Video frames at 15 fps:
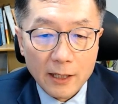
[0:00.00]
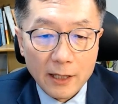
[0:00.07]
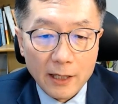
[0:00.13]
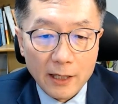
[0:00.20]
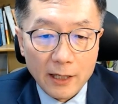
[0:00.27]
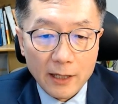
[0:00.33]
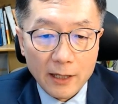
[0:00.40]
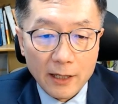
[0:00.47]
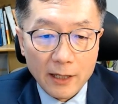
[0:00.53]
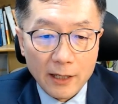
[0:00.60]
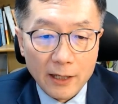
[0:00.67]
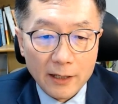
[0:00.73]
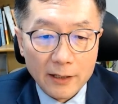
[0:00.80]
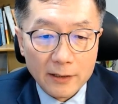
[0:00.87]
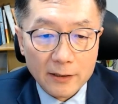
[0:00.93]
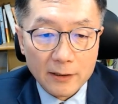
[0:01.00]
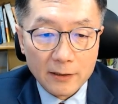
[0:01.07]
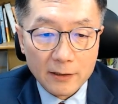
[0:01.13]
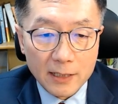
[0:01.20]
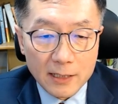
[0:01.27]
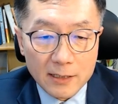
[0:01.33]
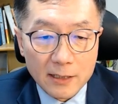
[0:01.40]
and, and
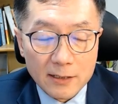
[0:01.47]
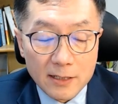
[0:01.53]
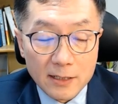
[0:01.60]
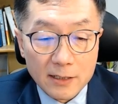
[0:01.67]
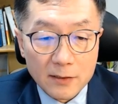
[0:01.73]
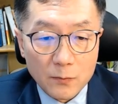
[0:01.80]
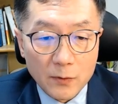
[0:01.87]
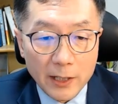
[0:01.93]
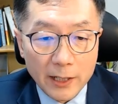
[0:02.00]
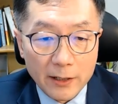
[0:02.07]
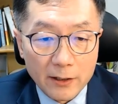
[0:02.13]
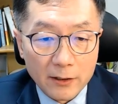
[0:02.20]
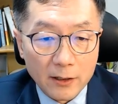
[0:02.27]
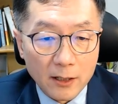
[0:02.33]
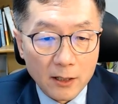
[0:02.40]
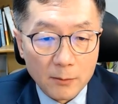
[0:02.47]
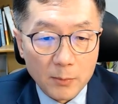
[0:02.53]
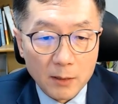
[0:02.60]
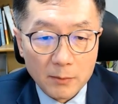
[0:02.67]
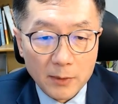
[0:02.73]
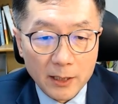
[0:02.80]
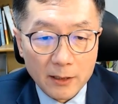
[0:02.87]
uh, instances where uh,
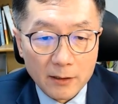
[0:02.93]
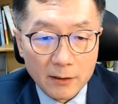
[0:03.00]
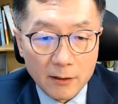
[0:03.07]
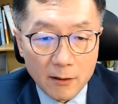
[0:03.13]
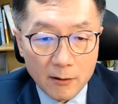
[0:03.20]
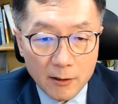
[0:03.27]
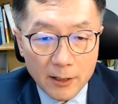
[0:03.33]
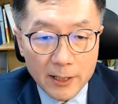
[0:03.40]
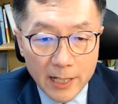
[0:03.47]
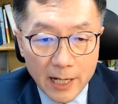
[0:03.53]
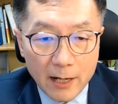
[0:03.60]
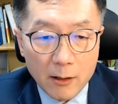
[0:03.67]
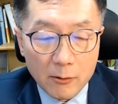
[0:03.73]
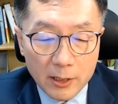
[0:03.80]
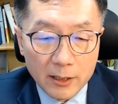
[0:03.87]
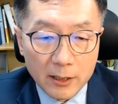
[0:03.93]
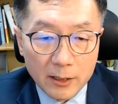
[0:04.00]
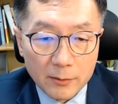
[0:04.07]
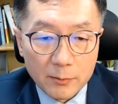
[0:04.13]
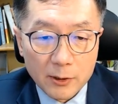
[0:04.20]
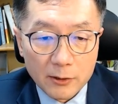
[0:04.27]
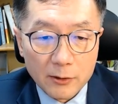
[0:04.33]
public uh, are now
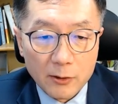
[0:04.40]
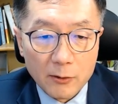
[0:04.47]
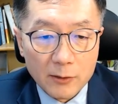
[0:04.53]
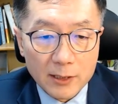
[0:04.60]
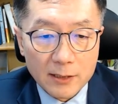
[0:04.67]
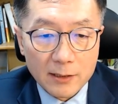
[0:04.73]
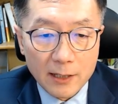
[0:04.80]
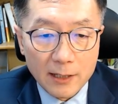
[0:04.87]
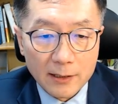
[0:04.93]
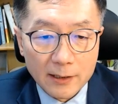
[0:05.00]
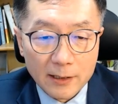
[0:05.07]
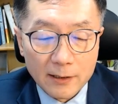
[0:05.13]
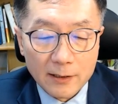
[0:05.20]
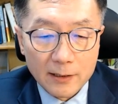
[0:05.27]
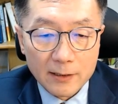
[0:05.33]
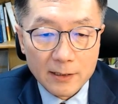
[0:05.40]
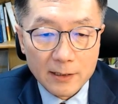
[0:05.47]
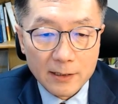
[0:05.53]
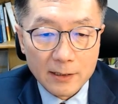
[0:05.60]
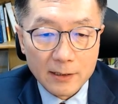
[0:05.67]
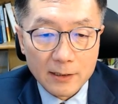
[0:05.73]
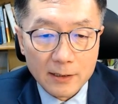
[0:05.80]
and put a notice that uh, this
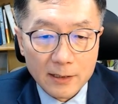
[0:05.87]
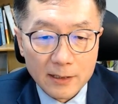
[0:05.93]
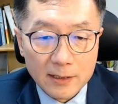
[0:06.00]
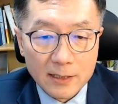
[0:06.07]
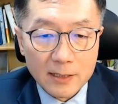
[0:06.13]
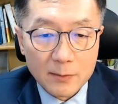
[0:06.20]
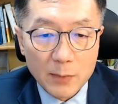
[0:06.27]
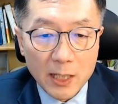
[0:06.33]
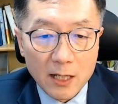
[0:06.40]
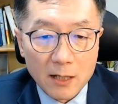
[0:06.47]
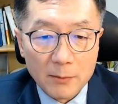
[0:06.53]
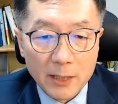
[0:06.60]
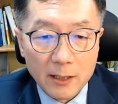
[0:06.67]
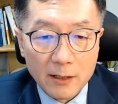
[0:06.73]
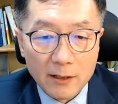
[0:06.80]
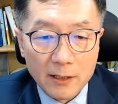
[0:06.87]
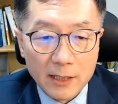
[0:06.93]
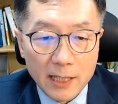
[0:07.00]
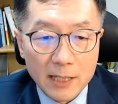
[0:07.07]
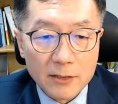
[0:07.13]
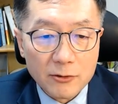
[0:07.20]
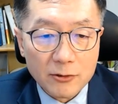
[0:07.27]
is this is becoming a
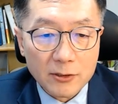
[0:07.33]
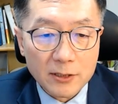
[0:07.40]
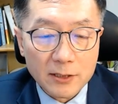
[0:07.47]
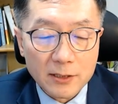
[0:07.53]
dangerous